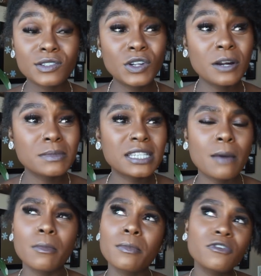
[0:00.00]
you know what I'm
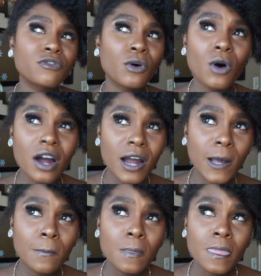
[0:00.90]
saying?
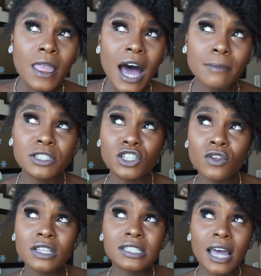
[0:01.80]
Before, I'm
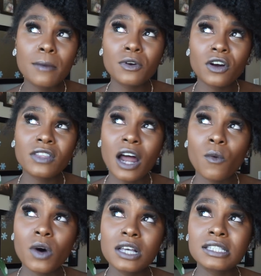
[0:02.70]
still the same girl that I
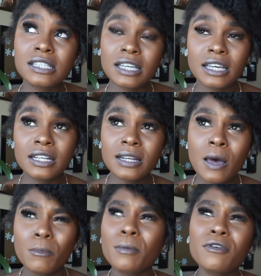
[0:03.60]
was then,
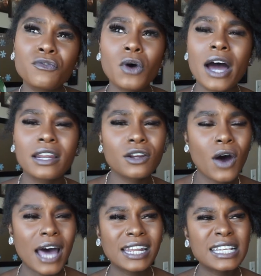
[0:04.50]
but before I didn't know
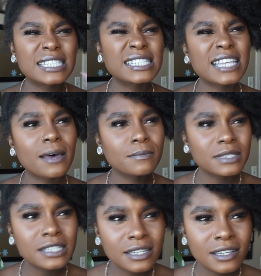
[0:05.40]
how to
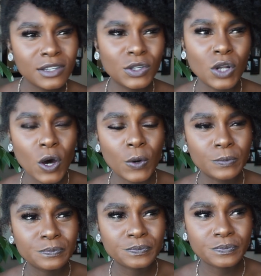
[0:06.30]
accept, you
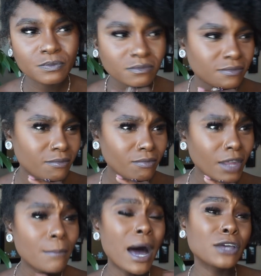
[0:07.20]
know,
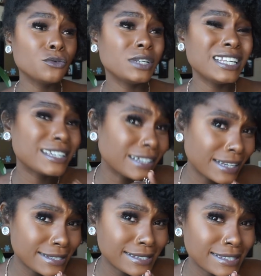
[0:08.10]
my
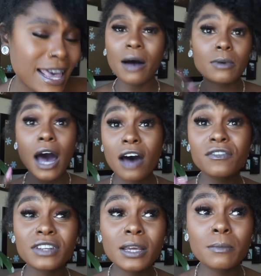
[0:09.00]
uniqueness. I'm
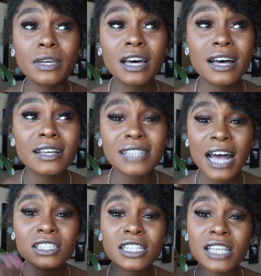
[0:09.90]
confident because
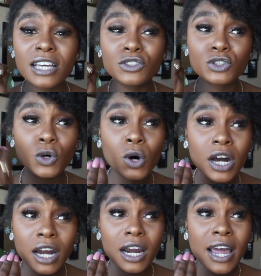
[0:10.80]
I just
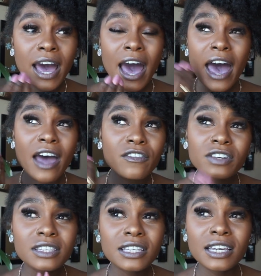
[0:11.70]
adore
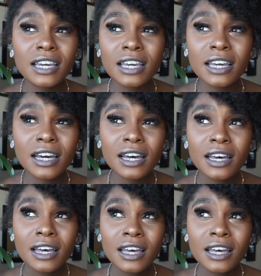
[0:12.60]
everything